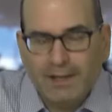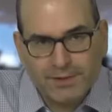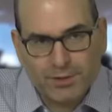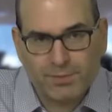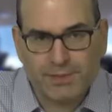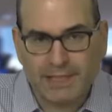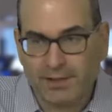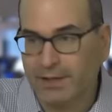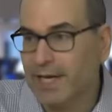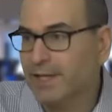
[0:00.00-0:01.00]
in terms of
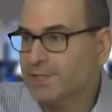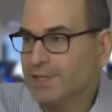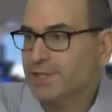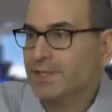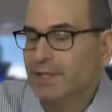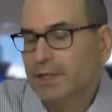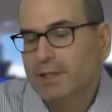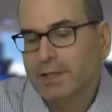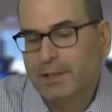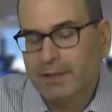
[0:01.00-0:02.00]
technical analysis,
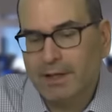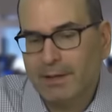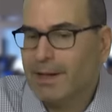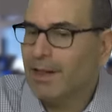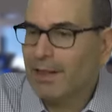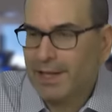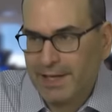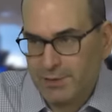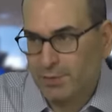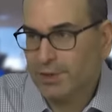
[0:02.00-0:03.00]
uh, a lot
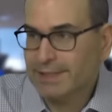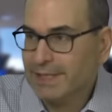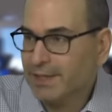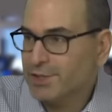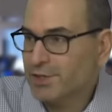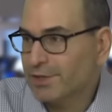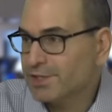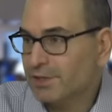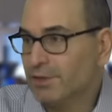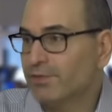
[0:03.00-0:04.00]
of guys will look at daily
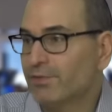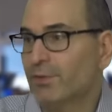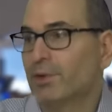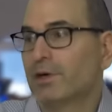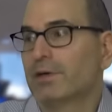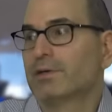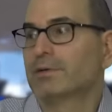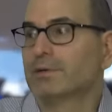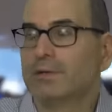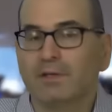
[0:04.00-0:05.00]
charts and look
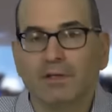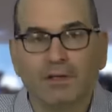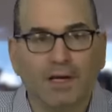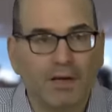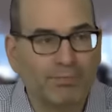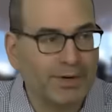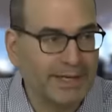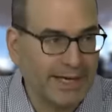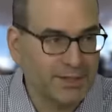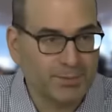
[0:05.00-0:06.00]
for uh,
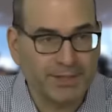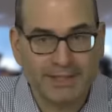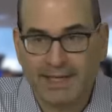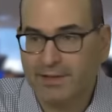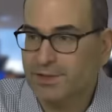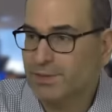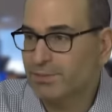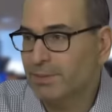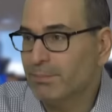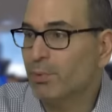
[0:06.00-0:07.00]
breakouts,
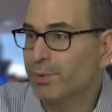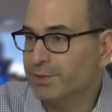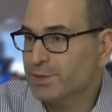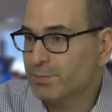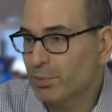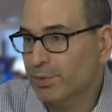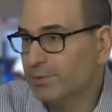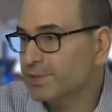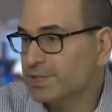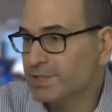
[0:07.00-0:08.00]
breakdowns, important support
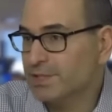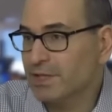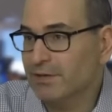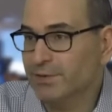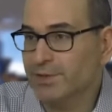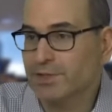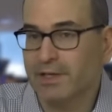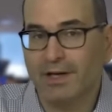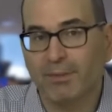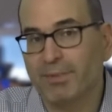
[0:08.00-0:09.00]
and resistance levels,
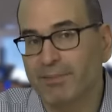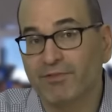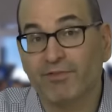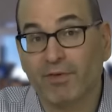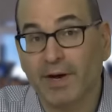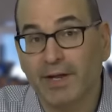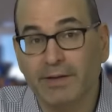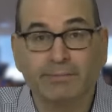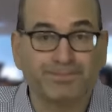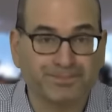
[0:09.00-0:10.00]
and help them
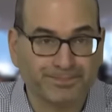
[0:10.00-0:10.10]
frame